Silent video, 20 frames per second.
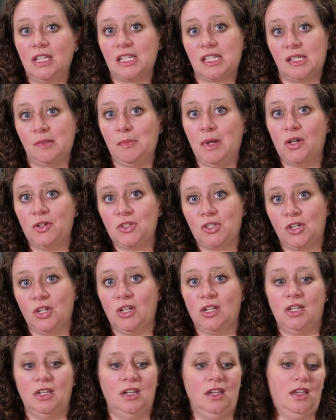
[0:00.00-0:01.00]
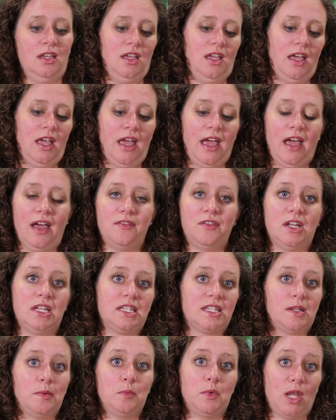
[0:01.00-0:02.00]
that smells good, have
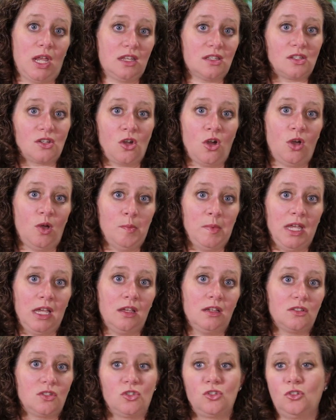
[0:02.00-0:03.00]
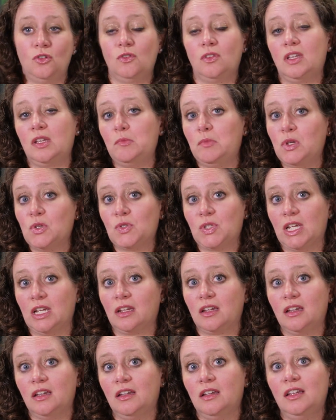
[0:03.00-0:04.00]
on some nice calming, soothing
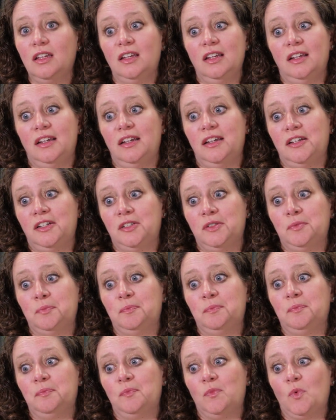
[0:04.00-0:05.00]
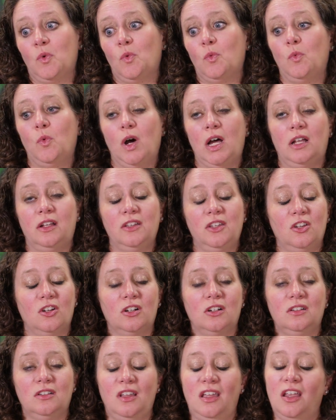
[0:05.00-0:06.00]
music, while
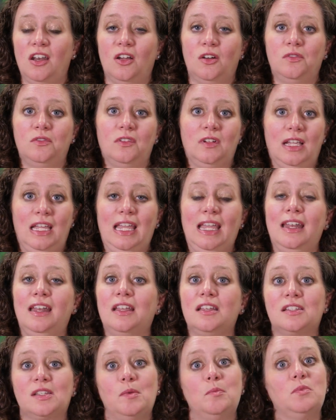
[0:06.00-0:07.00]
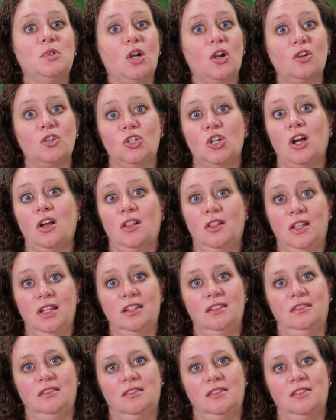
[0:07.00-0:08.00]
you're, eating some dark
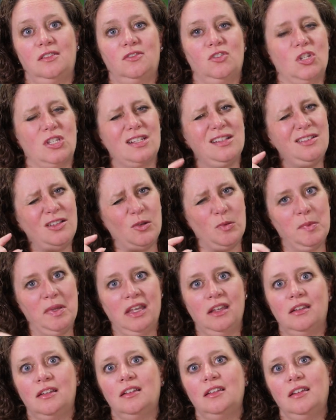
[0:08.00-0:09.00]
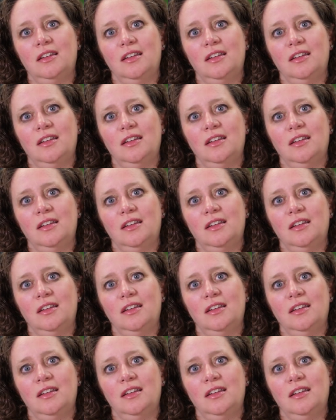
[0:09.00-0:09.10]
chocolate, just a little bit.